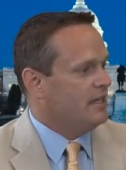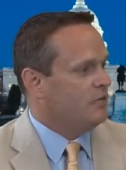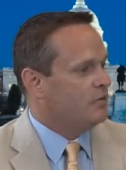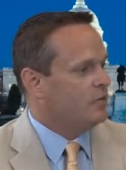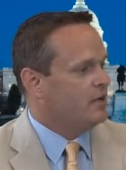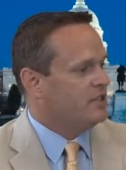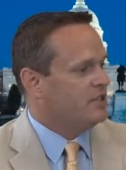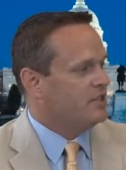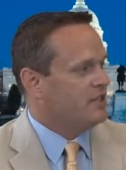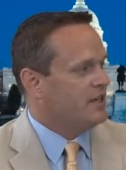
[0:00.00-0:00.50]

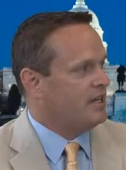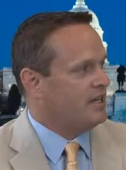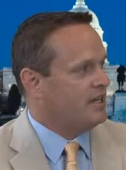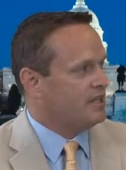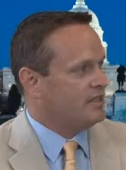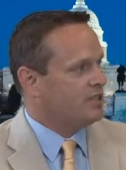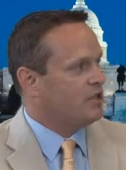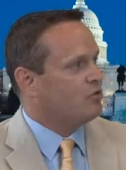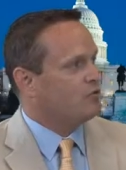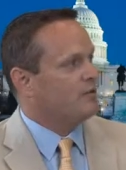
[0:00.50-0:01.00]
which
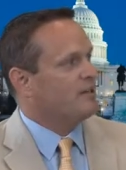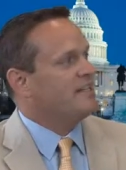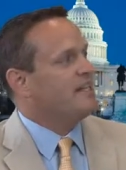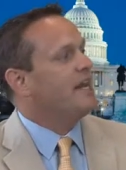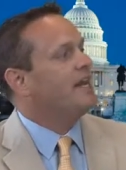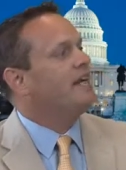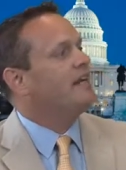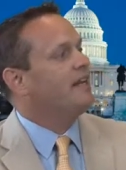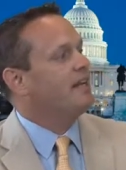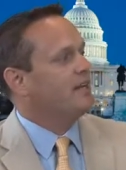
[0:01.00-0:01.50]
is
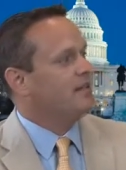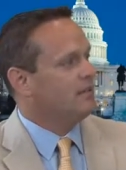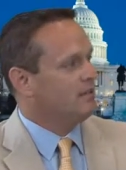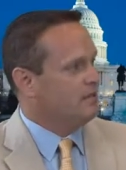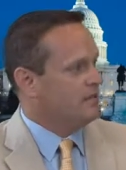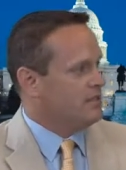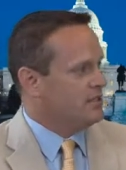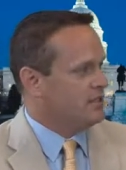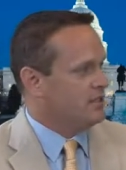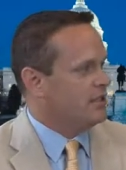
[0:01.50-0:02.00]
retaining
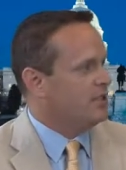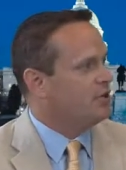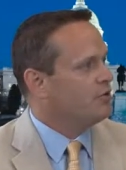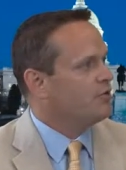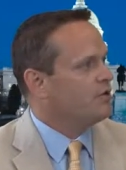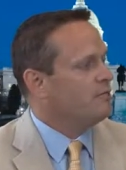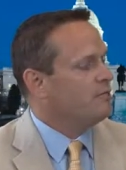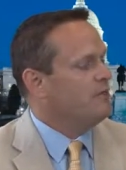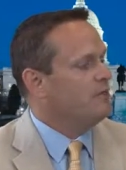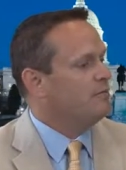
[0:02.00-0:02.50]

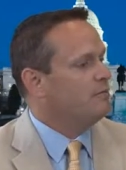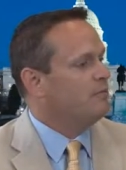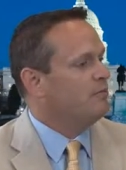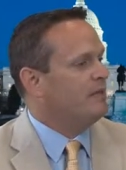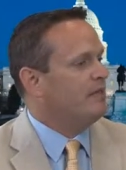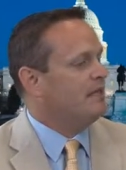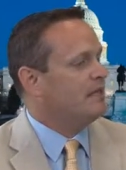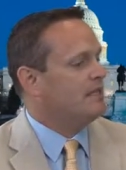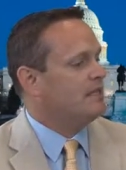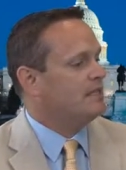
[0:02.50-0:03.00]
security people
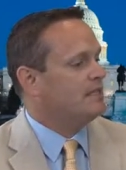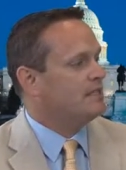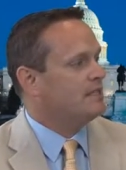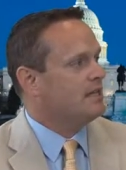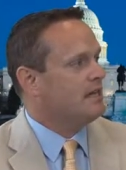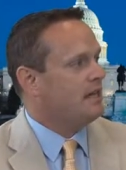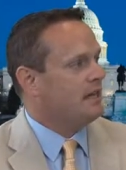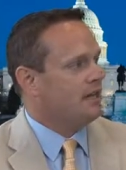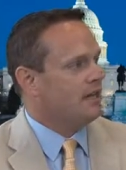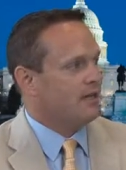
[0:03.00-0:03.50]
because